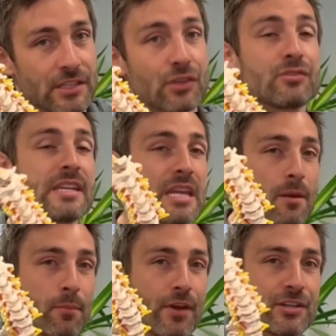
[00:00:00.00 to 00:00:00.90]
So
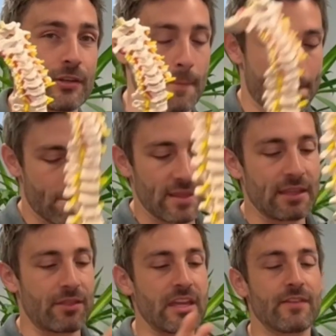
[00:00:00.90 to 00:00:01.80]
decompression. Now
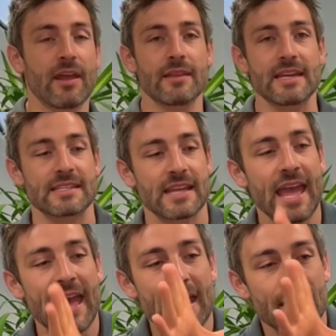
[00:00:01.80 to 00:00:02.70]
think of it like this.
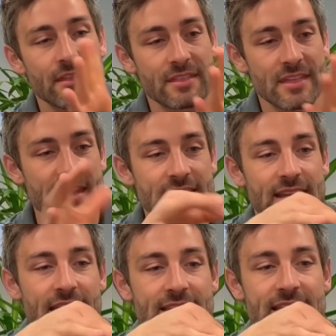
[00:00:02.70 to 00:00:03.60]
This
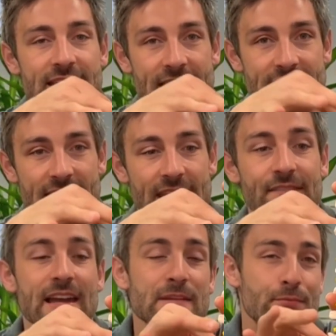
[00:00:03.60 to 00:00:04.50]
is the disc, and if
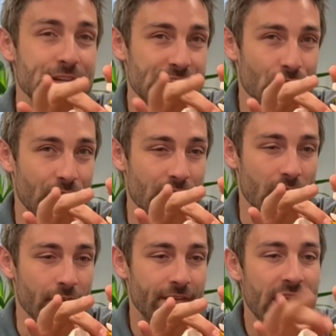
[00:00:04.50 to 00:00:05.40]
that's pressing on the
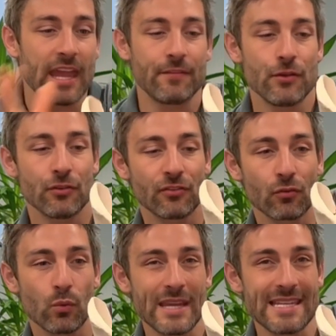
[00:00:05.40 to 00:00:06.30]
nerve, if you
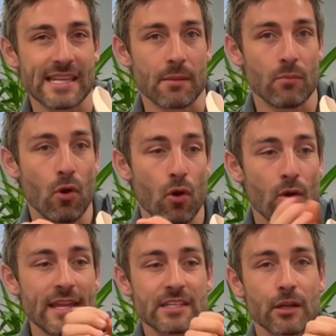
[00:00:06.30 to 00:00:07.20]
squeeze it more,
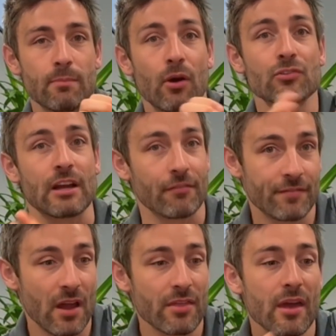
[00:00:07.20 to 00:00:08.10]
it's going to bulge out
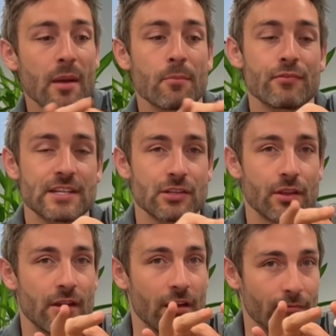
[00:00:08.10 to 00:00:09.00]
further and press on the
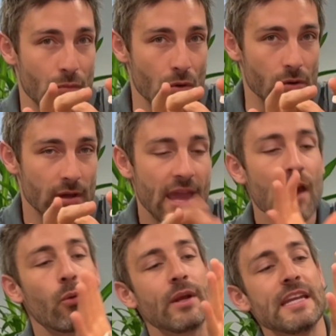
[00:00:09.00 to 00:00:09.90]
nerve more.
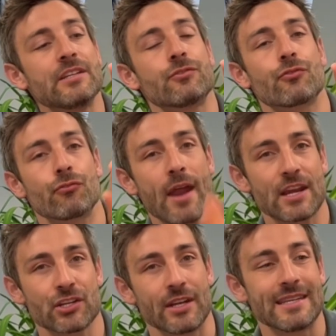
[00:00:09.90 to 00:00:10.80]
We need to
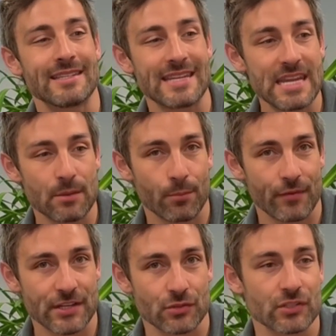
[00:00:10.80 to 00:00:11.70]
traction and
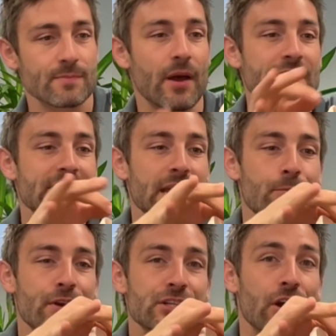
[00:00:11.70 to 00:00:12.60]
decompress your spine to take
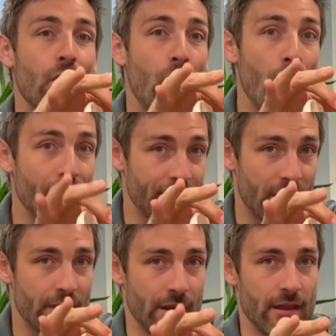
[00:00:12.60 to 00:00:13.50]
pressure off
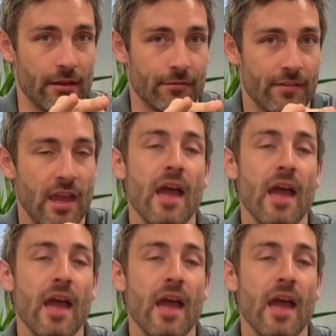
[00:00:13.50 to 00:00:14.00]
the nerve.